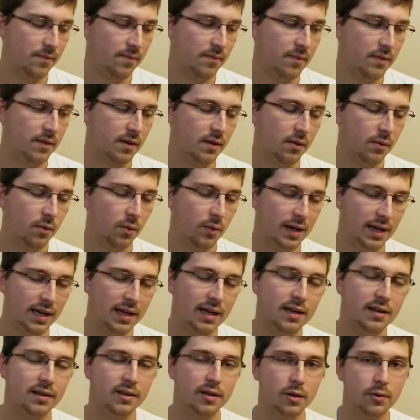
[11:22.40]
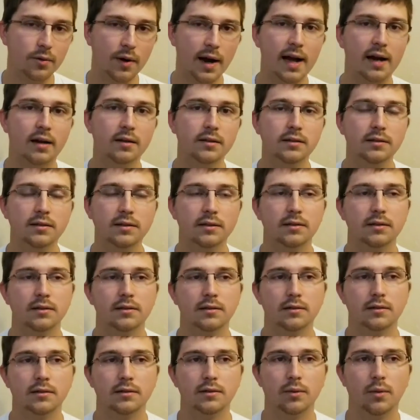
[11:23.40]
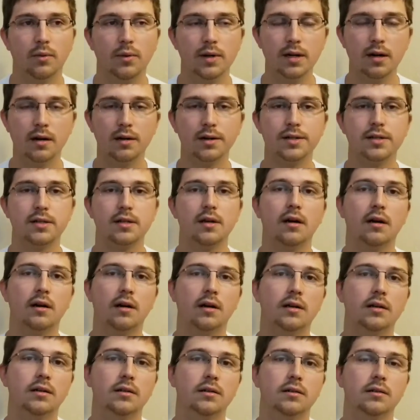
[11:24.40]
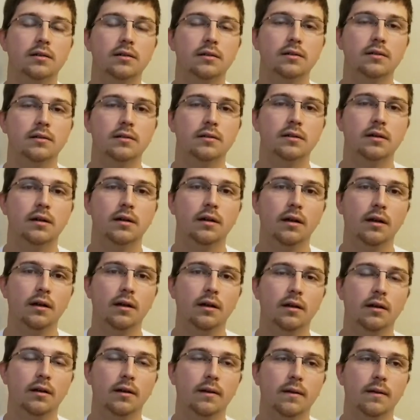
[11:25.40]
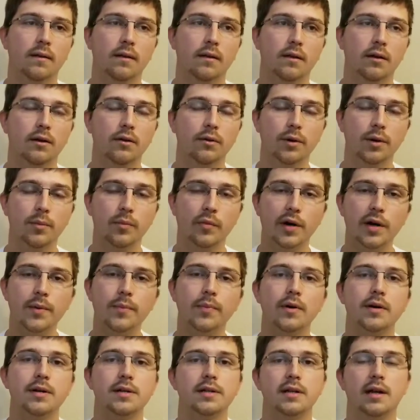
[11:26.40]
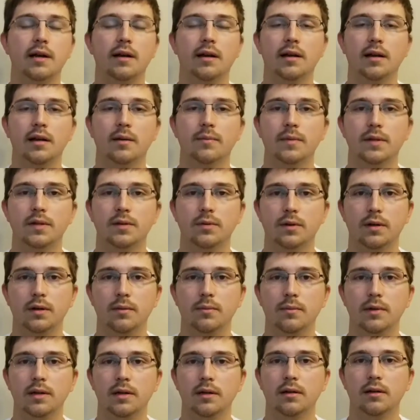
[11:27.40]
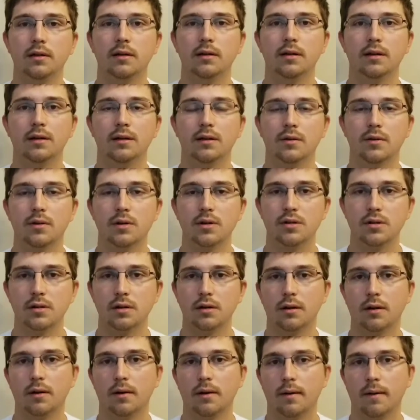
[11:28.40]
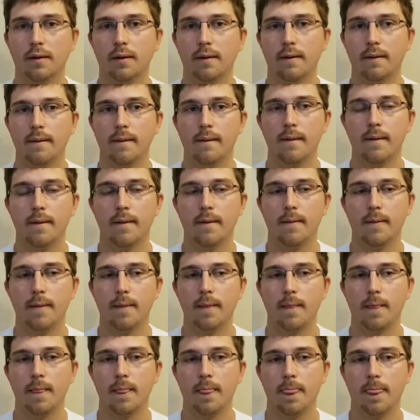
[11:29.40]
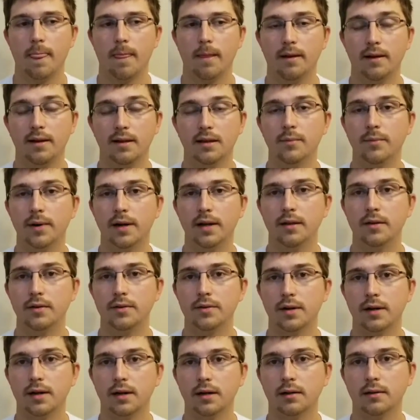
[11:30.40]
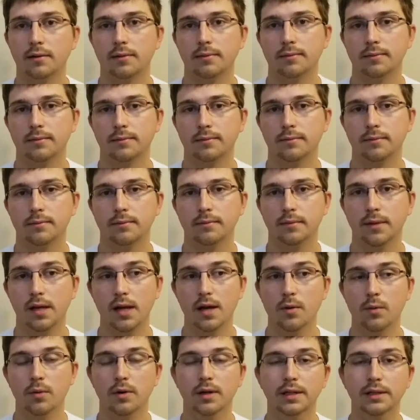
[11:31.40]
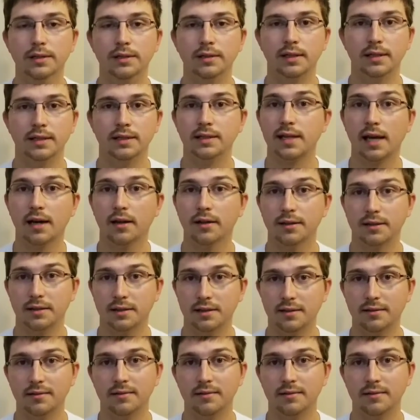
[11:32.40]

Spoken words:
When it hit the ground, we all saw the Grim Reaper standing in between me and Christian in the bed of the truck. It was a skeleton